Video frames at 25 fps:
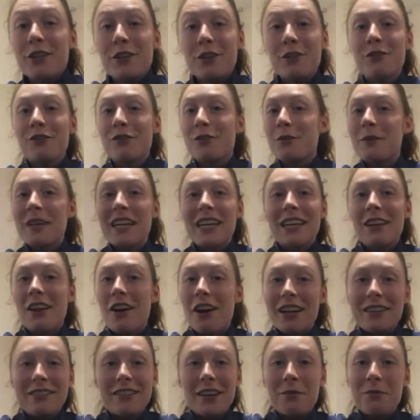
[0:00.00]
used to be
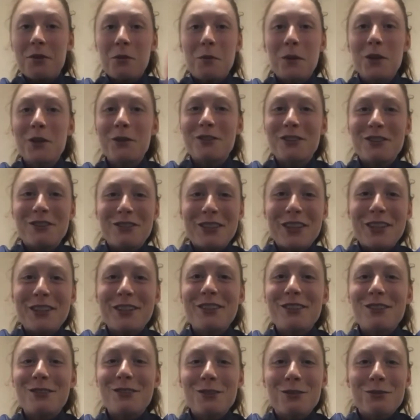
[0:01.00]
like in terms of blues and
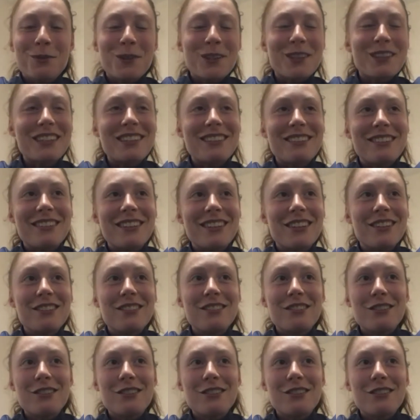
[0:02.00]
twos responding to,